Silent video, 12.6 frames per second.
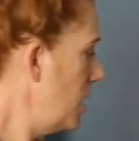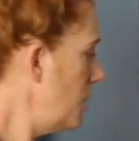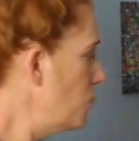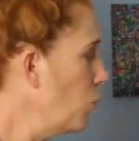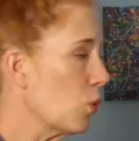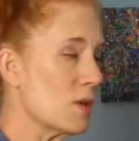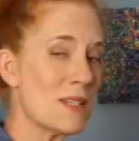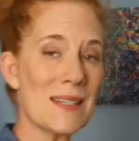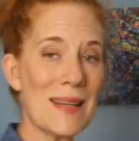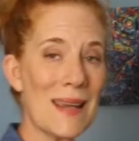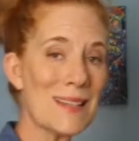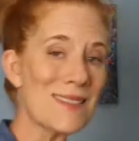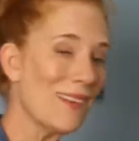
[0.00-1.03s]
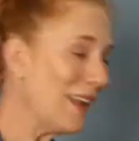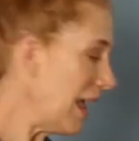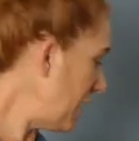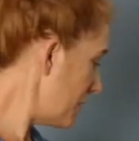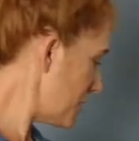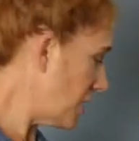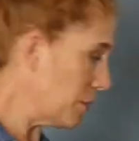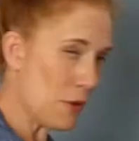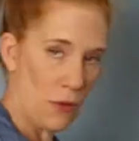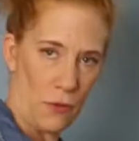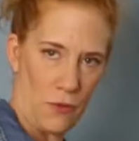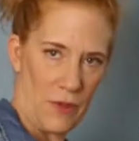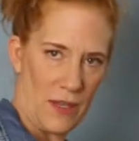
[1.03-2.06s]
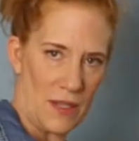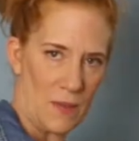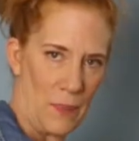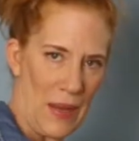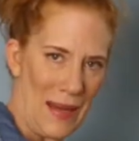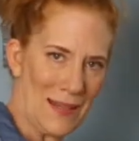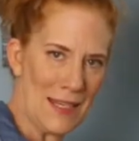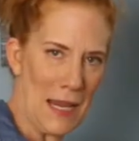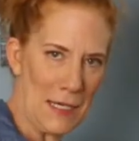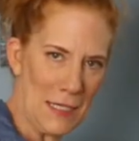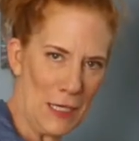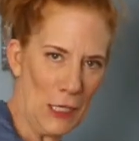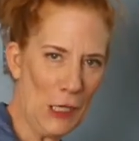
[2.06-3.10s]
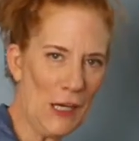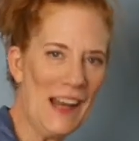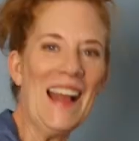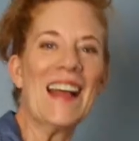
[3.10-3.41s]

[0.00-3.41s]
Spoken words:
more stage left coming through this pink tent here.